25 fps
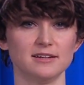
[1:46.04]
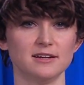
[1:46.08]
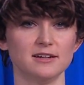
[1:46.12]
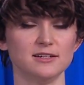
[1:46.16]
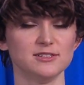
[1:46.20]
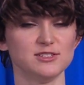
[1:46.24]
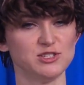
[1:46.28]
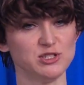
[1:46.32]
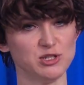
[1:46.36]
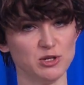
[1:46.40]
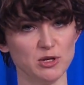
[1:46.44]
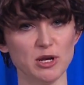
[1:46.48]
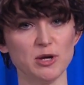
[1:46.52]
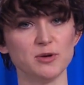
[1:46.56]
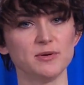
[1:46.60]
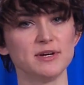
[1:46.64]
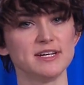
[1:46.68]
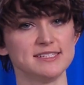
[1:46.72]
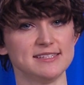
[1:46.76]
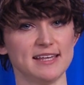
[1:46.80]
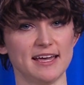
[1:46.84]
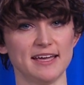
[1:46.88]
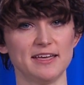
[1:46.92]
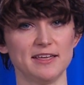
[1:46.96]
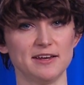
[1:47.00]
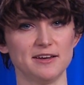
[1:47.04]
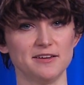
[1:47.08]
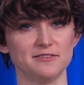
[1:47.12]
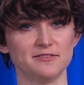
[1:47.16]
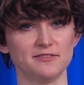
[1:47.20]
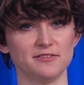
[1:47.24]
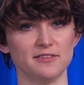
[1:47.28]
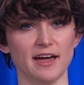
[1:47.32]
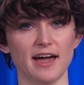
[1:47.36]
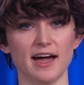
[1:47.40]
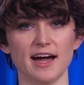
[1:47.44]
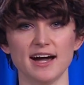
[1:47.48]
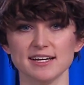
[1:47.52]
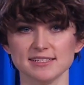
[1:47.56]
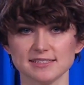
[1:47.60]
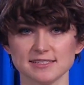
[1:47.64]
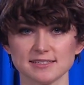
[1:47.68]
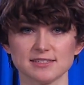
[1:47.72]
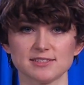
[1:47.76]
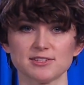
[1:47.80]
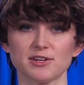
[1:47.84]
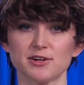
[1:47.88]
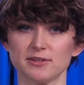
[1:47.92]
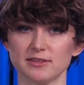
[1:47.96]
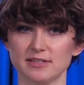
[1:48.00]
A studio executive
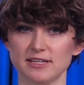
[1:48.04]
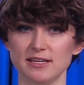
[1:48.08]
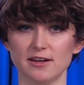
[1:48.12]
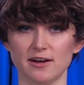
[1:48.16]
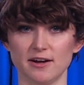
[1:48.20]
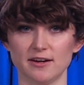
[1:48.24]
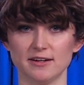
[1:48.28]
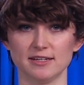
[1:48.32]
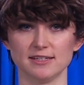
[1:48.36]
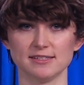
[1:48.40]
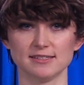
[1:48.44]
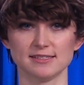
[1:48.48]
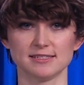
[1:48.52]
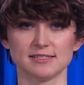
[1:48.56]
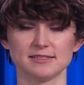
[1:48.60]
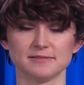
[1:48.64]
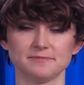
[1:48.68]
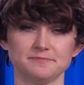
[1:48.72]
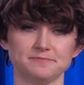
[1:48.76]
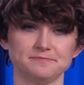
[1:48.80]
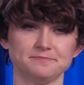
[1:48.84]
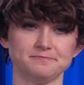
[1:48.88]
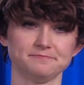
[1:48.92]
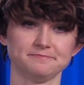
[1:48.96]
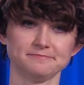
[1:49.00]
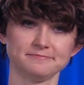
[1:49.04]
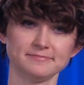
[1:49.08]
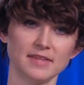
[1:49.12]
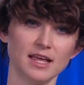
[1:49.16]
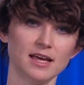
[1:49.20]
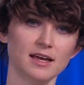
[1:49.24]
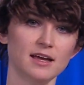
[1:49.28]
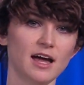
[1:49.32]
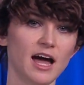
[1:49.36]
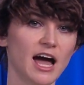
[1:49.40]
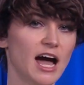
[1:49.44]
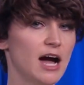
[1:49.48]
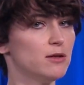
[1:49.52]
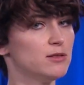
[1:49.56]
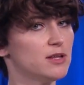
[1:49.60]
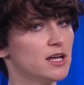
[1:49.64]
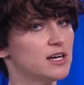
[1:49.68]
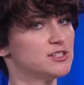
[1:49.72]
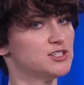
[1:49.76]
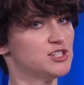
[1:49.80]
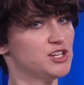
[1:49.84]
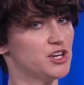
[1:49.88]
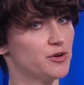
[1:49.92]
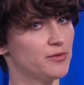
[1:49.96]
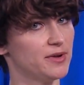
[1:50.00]
asks her lead artist, "How
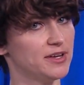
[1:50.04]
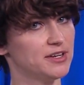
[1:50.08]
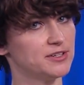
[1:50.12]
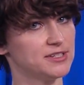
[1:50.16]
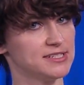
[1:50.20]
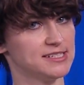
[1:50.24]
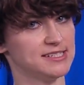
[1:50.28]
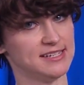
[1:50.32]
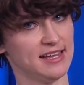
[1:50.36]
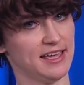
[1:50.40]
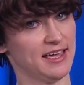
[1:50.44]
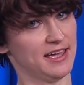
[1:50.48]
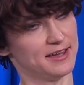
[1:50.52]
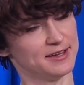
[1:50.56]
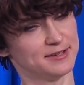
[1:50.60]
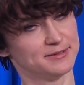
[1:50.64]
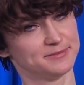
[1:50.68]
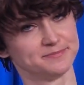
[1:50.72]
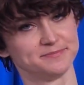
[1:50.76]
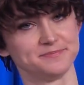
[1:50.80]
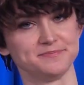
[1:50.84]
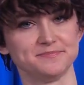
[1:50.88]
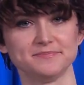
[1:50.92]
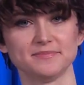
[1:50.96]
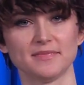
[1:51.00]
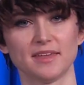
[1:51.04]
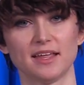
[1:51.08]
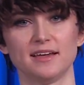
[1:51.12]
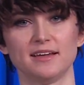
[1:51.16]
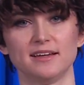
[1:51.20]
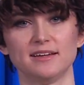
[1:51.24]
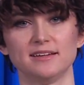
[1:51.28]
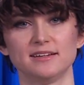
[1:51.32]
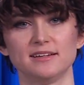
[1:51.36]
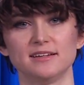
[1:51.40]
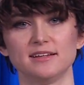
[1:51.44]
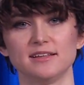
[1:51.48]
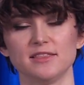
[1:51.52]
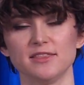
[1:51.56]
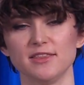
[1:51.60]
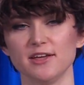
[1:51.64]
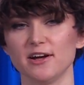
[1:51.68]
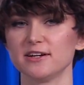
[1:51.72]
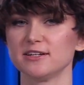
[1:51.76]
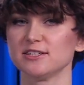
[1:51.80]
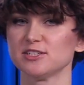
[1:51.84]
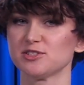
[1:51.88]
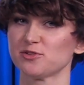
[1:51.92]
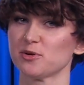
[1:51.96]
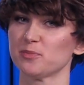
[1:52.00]
long do your renders take?" The
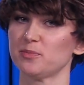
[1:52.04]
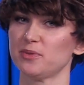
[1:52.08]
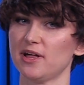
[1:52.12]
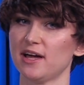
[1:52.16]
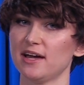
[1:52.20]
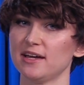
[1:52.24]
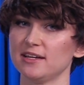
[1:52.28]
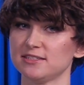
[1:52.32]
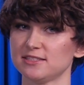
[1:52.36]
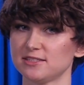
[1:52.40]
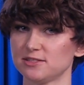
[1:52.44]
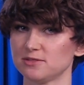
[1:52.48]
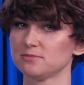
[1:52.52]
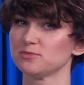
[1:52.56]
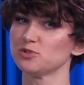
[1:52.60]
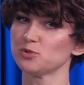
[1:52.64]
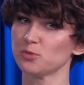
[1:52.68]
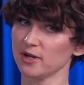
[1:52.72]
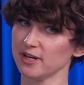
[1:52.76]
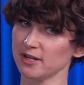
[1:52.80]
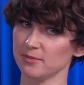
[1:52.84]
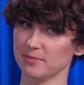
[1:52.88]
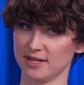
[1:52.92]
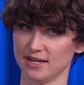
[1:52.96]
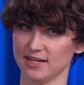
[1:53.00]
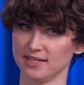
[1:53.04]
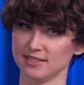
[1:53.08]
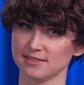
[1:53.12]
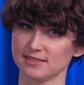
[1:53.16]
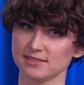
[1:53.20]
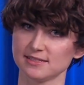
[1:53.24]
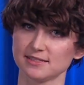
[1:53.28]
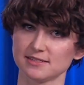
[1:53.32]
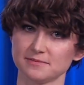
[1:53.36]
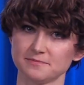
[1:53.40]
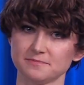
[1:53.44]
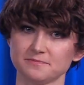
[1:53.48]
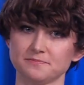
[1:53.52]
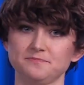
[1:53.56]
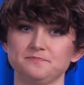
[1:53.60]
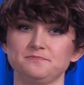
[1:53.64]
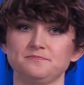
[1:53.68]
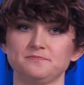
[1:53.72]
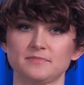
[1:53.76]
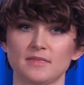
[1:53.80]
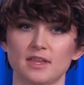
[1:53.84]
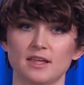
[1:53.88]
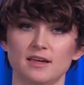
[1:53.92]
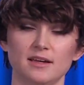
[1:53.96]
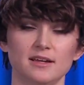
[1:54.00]
artist replies, 20 minutes.
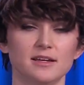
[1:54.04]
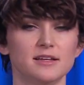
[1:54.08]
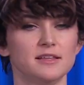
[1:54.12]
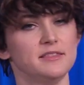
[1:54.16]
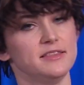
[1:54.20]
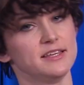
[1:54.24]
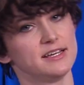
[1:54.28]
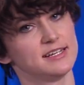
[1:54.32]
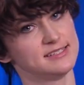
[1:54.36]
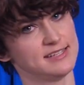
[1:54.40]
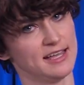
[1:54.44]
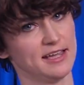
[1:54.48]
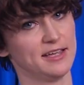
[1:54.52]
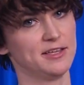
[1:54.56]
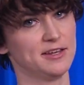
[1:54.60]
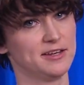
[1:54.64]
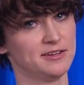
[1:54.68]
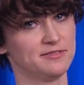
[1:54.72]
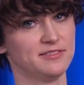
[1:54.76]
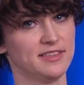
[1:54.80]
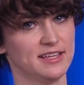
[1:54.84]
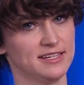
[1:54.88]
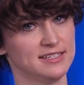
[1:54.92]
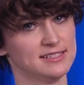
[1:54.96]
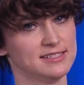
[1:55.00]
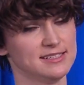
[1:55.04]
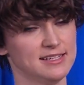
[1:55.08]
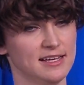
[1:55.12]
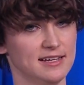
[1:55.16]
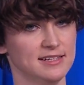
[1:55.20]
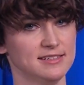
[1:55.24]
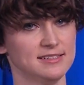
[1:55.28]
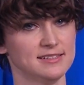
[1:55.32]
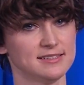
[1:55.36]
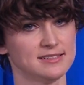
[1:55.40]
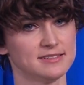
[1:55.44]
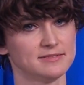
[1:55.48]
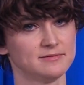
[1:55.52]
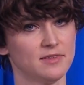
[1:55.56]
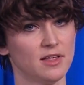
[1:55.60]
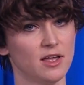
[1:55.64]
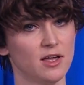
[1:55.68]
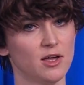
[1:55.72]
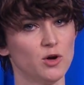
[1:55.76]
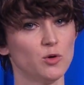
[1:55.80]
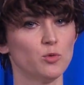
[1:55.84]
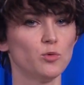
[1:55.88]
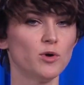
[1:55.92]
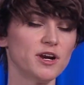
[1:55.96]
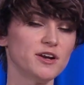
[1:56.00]
The executive then says,
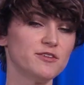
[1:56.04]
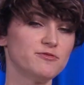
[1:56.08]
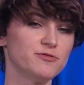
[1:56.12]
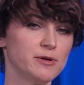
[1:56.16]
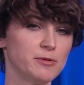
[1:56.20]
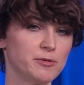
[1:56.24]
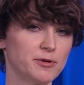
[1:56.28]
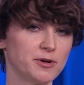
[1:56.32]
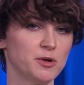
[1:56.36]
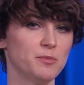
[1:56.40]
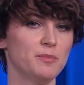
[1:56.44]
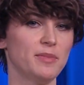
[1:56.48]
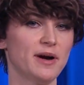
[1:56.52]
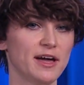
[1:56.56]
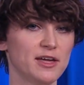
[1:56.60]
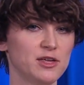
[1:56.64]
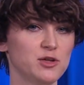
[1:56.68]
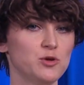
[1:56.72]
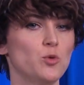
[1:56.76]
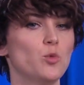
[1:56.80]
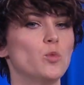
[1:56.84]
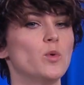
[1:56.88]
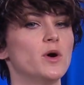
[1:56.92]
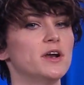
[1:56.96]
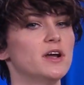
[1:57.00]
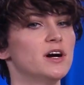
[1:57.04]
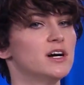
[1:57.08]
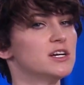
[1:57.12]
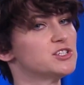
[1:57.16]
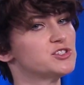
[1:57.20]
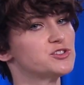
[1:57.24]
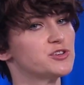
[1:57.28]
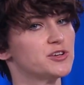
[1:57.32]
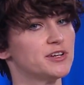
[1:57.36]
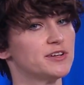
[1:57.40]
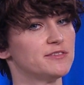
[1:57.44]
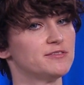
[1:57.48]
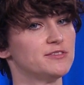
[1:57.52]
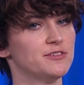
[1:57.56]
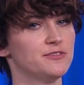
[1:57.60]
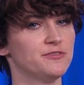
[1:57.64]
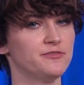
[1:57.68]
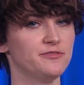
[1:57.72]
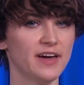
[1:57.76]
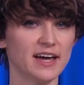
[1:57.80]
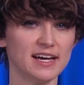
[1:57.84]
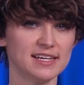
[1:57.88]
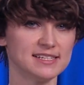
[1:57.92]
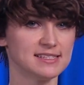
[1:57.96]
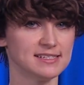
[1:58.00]
"What if we were to buy you 100 of the
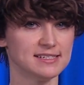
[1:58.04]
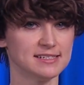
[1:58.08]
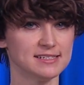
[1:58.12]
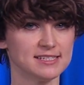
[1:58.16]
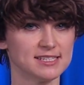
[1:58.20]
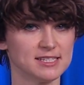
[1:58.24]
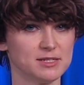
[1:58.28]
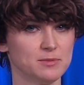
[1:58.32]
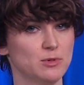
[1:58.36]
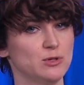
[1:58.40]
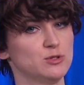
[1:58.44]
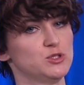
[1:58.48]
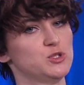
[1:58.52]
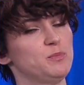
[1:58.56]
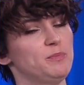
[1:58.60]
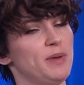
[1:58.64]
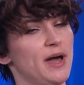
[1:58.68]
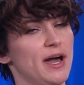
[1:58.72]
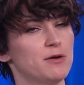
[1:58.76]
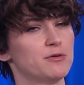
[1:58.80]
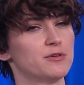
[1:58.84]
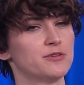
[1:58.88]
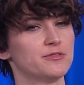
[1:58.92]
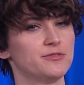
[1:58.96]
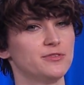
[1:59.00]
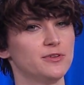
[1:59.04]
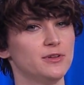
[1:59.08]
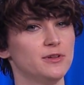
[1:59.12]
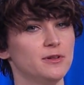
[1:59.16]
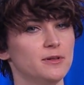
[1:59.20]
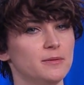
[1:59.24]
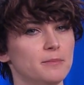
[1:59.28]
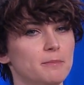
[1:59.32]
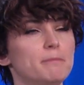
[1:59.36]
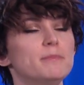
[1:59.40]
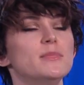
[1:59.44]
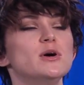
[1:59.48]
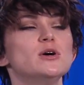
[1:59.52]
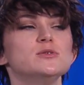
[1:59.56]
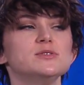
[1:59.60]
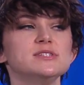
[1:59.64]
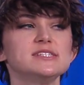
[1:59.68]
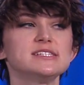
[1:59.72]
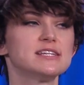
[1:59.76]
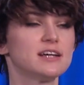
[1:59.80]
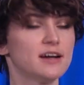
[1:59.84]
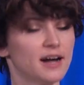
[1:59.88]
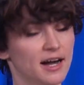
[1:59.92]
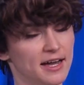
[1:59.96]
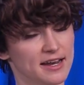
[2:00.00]
fastest, most powerful,
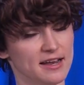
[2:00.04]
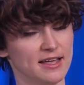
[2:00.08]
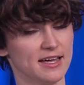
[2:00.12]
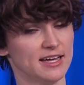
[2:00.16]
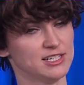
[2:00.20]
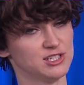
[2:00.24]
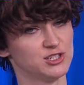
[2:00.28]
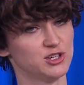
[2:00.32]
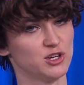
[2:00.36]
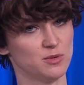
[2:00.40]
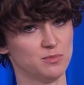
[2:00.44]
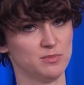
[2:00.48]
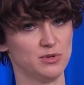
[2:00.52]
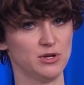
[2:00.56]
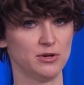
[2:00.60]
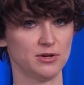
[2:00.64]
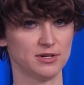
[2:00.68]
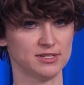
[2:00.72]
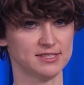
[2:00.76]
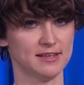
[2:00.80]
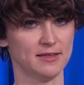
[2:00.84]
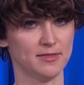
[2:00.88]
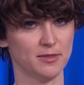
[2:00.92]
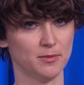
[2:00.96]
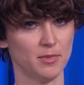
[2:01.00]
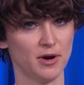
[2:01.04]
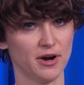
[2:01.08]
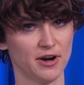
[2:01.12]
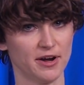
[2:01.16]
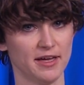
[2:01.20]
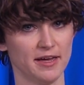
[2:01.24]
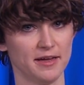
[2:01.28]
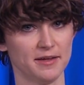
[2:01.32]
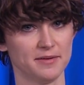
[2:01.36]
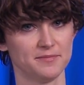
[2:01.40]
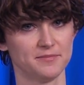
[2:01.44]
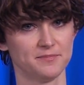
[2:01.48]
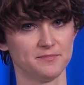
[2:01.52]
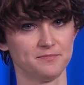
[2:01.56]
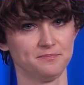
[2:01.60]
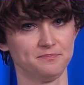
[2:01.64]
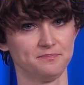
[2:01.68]
most cutting-edge computers on the market?"